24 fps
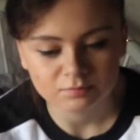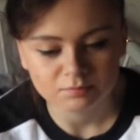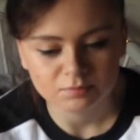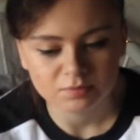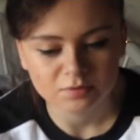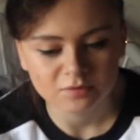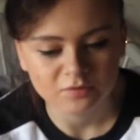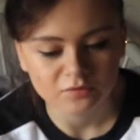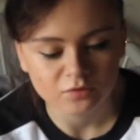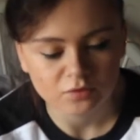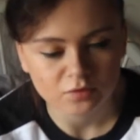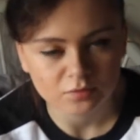
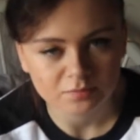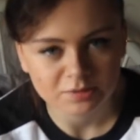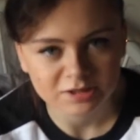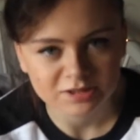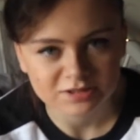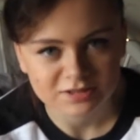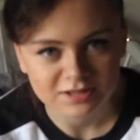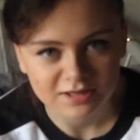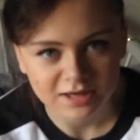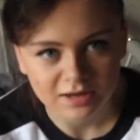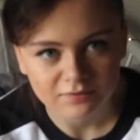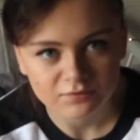
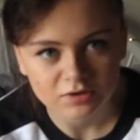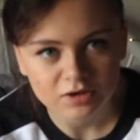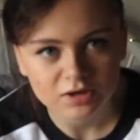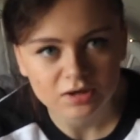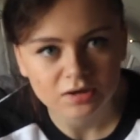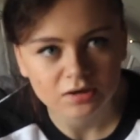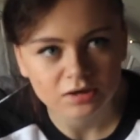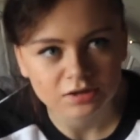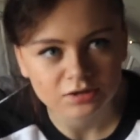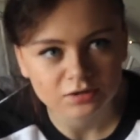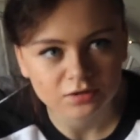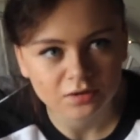performing
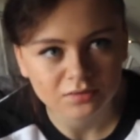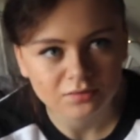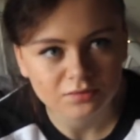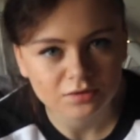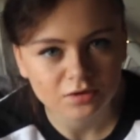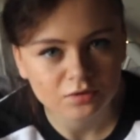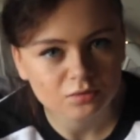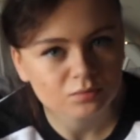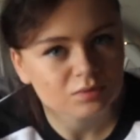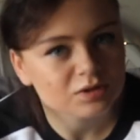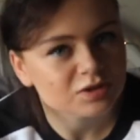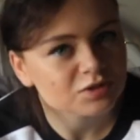together. I don't
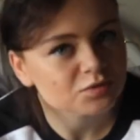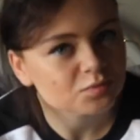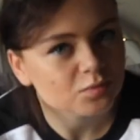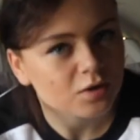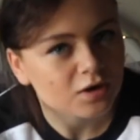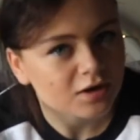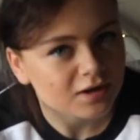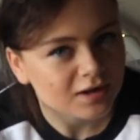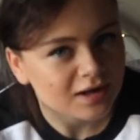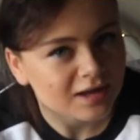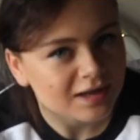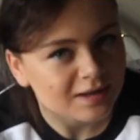know which
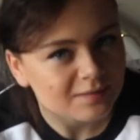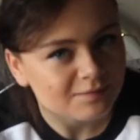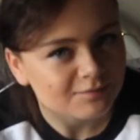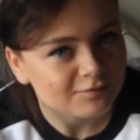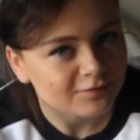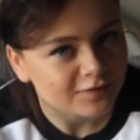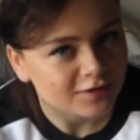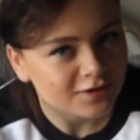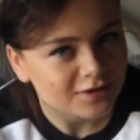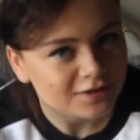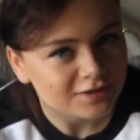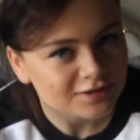one came
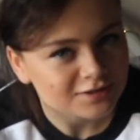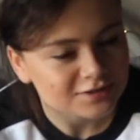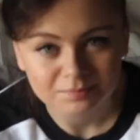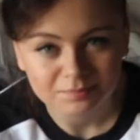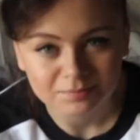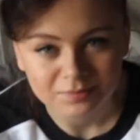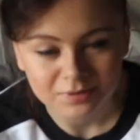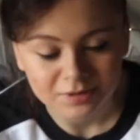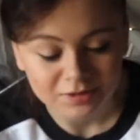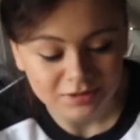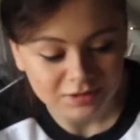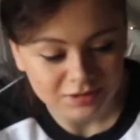first,
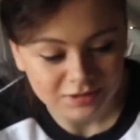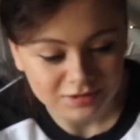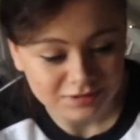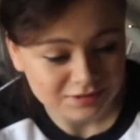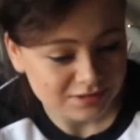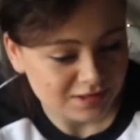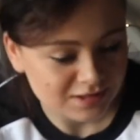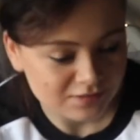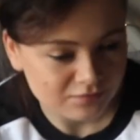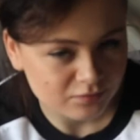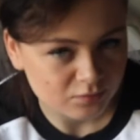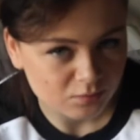but
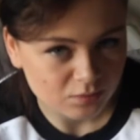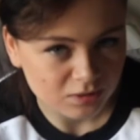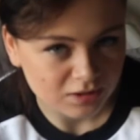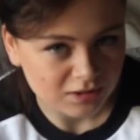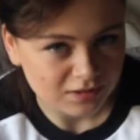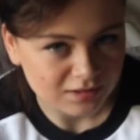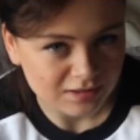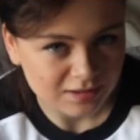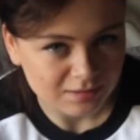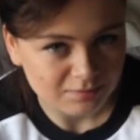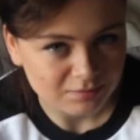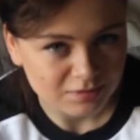it's either one
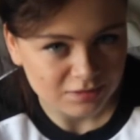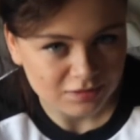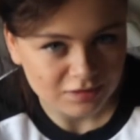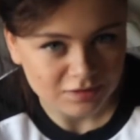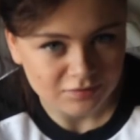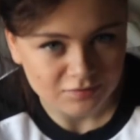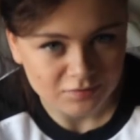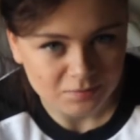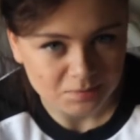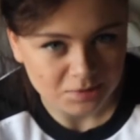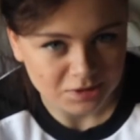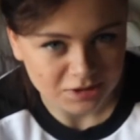of them. It's
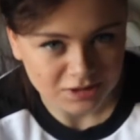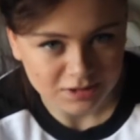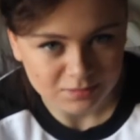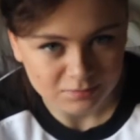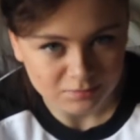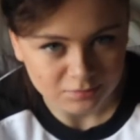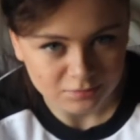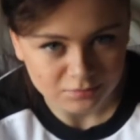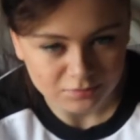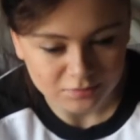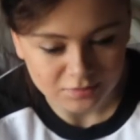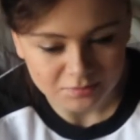either My
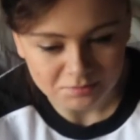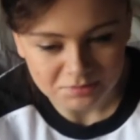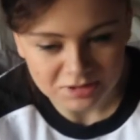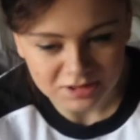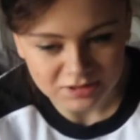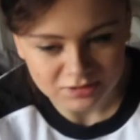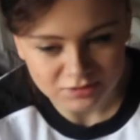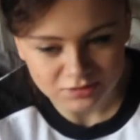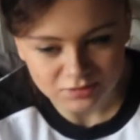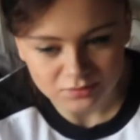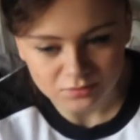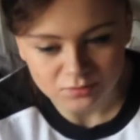Chemical
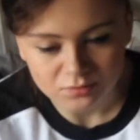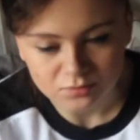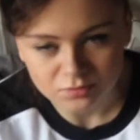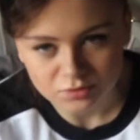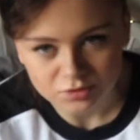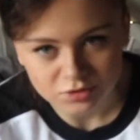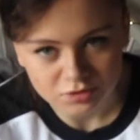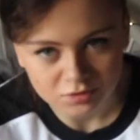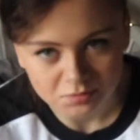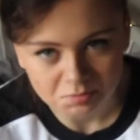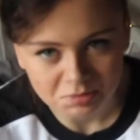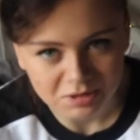Romance or
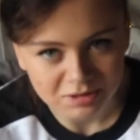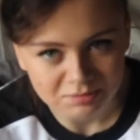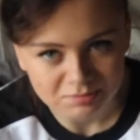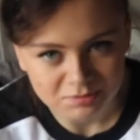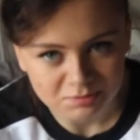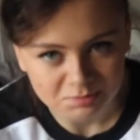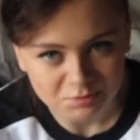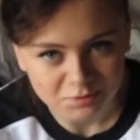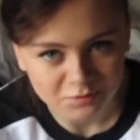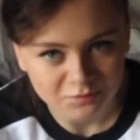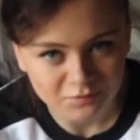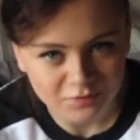Sugar
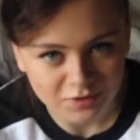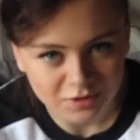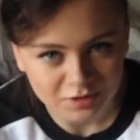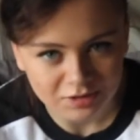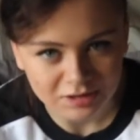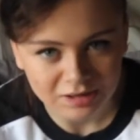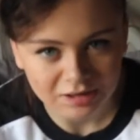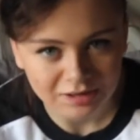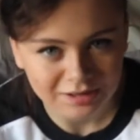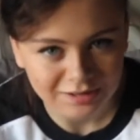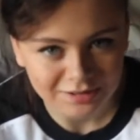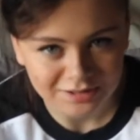Babes and
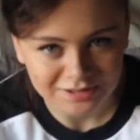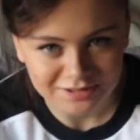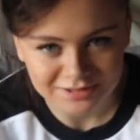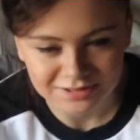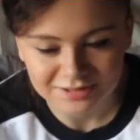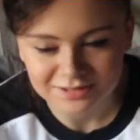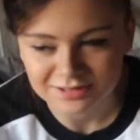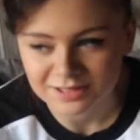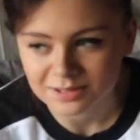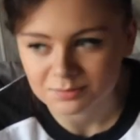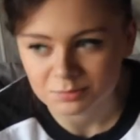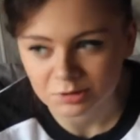McFly. I like
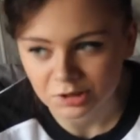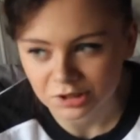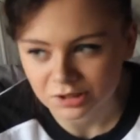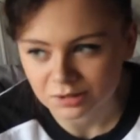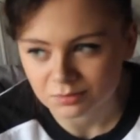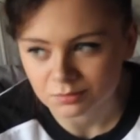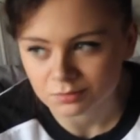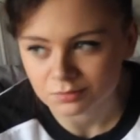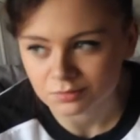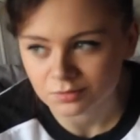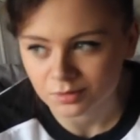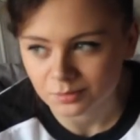to say My
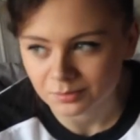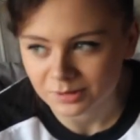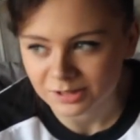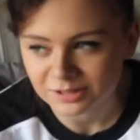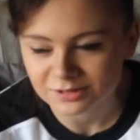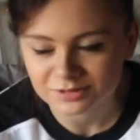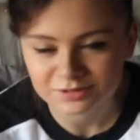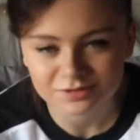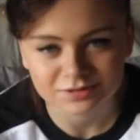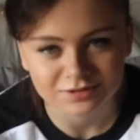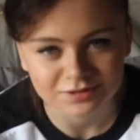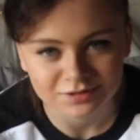Chemical
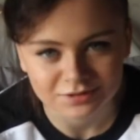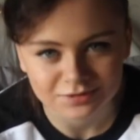Romance because